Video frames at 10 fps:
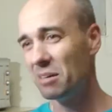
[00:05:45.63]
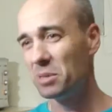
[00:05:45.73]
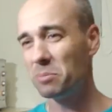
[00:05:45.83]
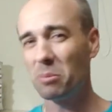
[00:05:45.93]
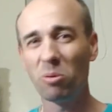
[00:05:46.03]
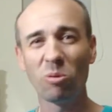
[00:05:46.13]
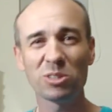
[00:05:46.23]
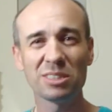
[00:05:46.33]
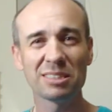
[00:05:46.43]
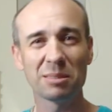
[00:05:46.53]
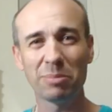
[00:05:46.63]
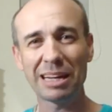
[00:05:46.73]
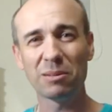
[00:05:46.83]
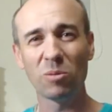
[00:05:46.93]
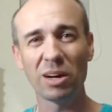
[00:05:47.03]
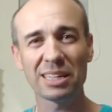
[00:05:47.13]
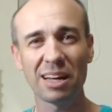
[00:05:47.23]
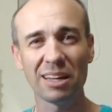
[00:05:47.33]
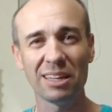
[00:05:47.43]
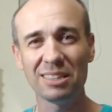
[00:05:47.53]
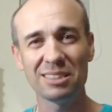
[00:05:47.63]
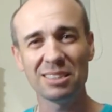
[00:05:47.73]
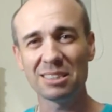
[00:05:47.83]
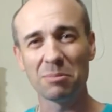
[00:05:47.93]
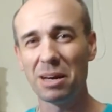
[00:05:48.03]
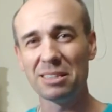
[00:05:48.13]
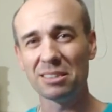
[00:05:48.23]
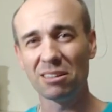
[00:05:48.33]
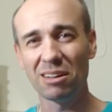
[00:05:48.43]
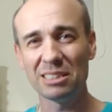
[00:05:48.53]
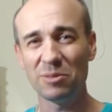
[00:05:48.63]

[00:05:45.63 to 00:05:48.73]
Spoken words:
proportions, the black and white color, it's just amazing, guys.